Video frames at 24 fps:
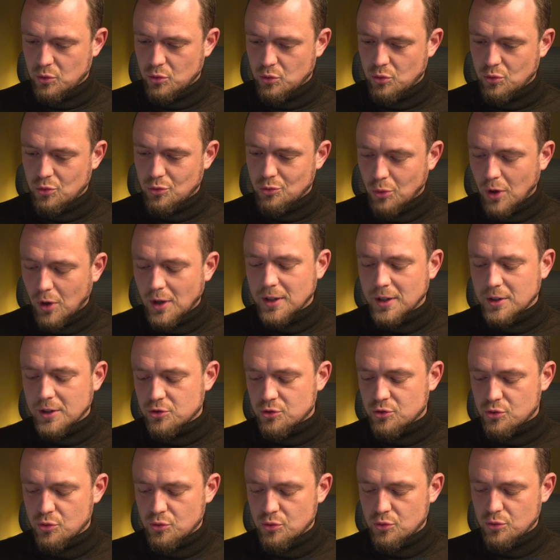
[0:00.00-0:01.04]
What is
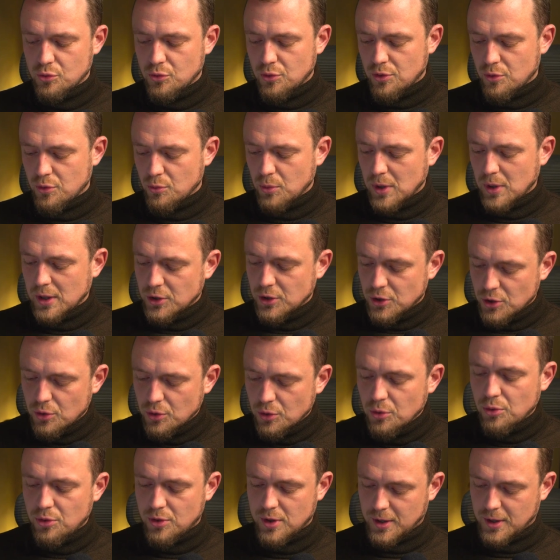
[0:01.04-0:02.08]
truth? Well,
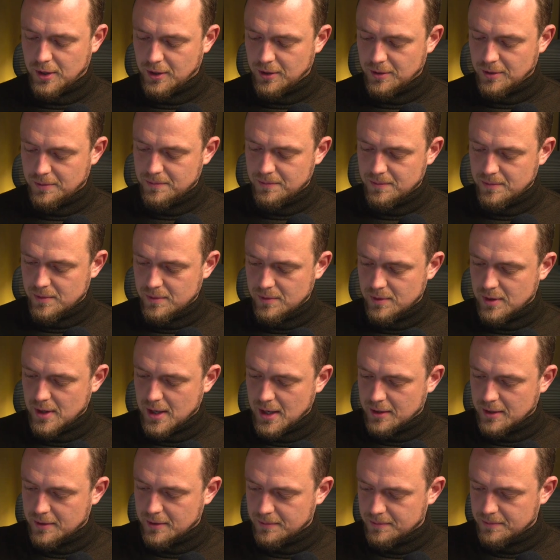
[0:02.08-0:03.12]
you think
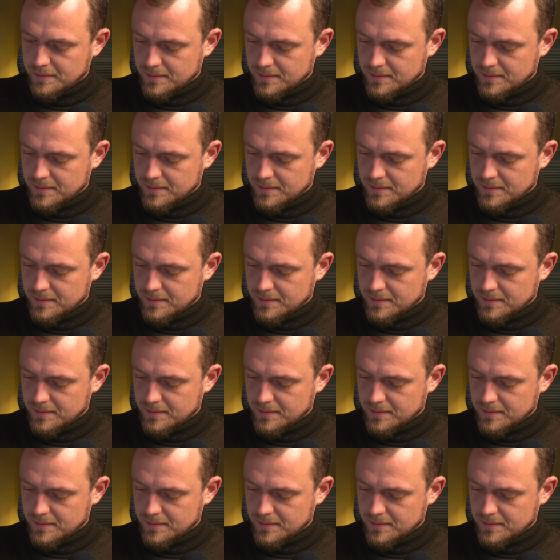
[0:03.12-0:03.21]
that